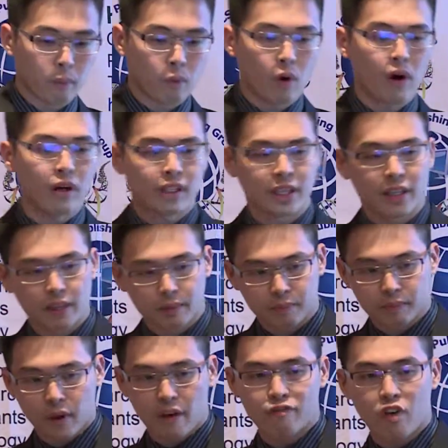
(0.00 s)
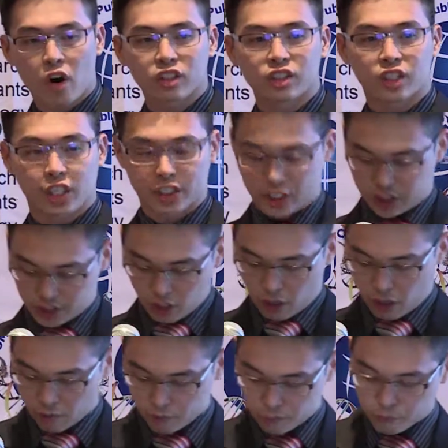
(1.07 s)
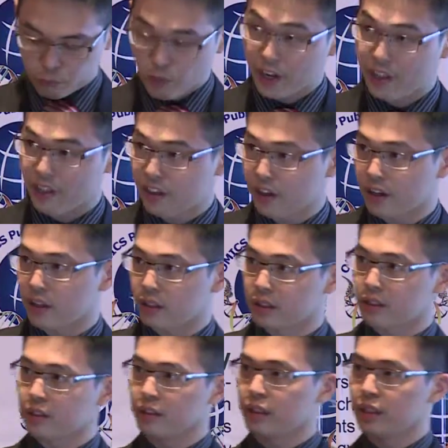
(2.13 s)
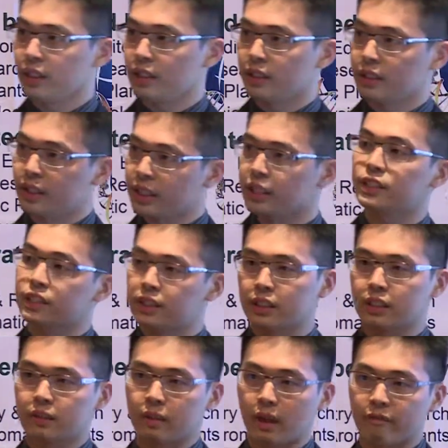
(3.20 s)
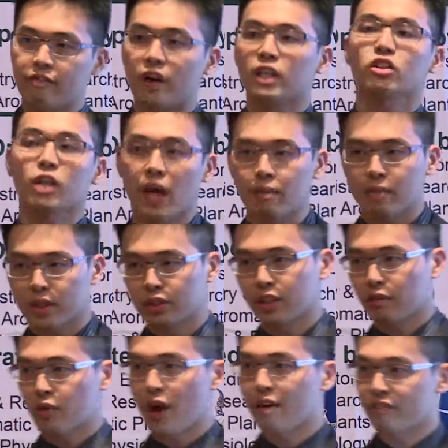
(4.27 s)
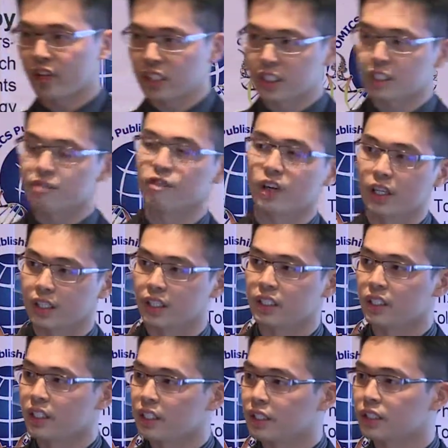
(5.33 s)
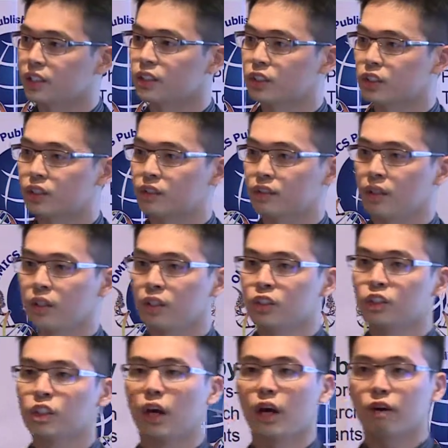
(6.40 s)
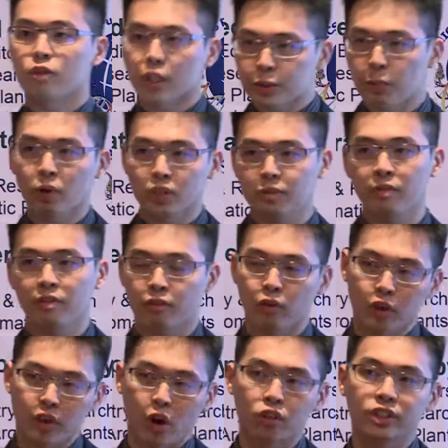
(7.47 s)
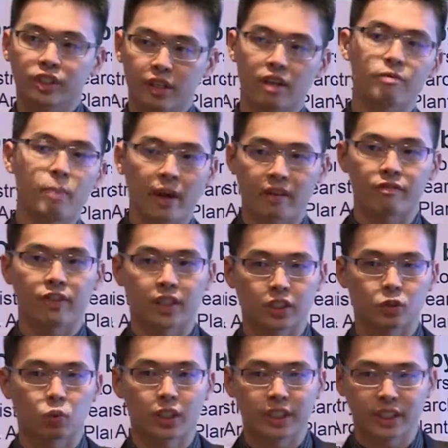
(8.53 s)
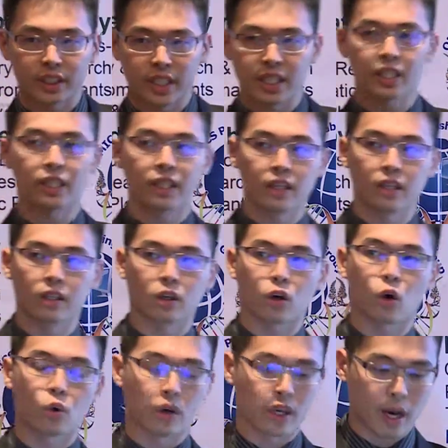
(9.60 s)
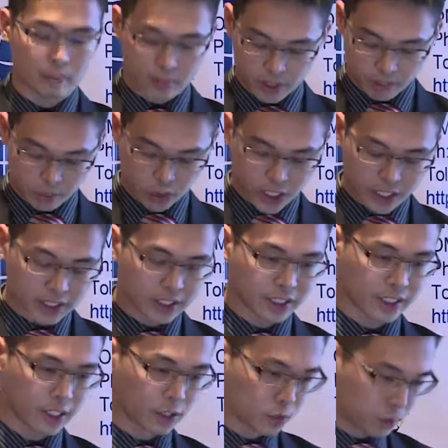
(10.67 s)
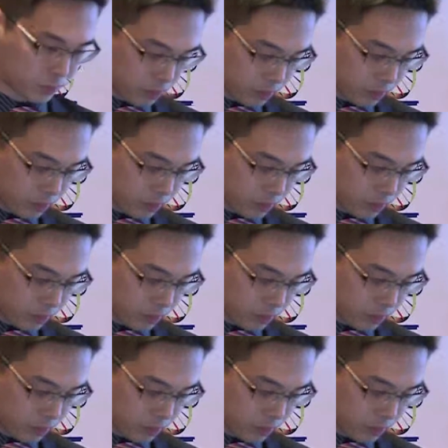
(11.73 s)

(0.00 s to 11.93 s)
what are the advantages of whether this phytochemical that we have identified is responsible for the observed benefits we see in corneal epithelial progenitor cells?